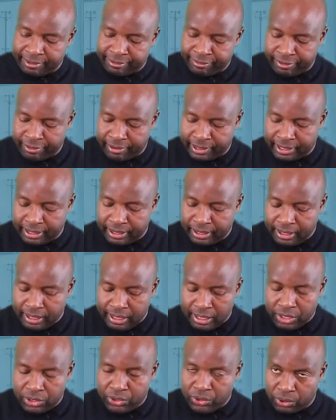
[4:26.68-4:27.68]
and falling,
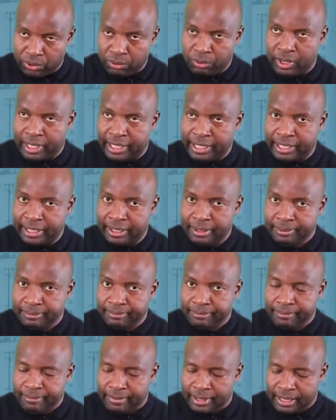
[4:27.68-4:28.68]
don't worry.
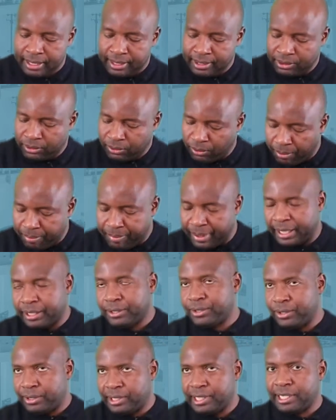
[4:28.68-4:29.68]
Go
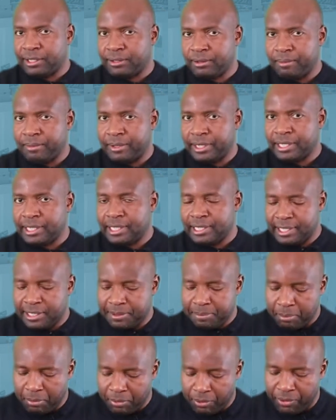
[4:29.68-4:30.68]
back to your chest compressions.
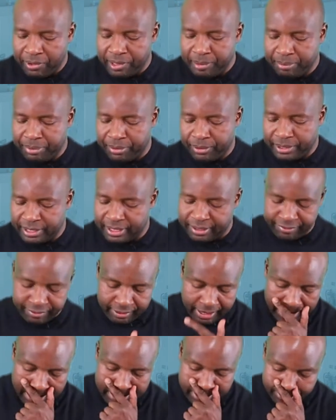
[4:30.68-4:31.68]
It's more important
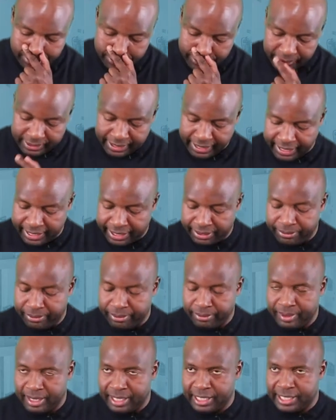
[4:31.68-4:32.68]
for adults to carry
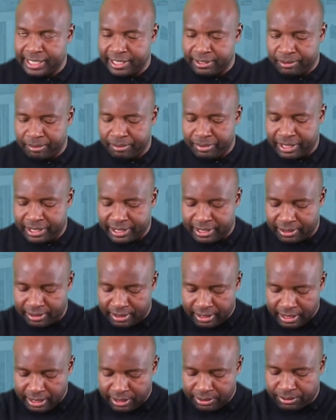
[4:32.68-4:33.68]
on with the chest
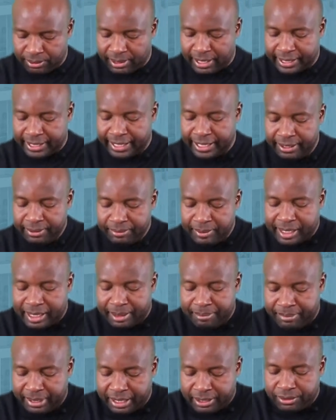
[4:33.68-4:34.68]
compressions. So again, we
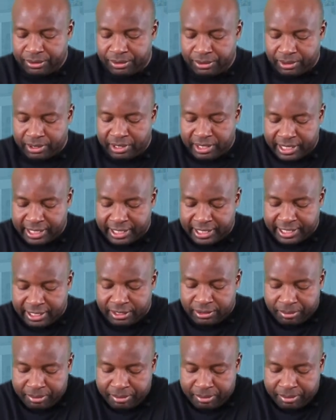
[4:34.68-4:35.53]
come back to do our 30 chest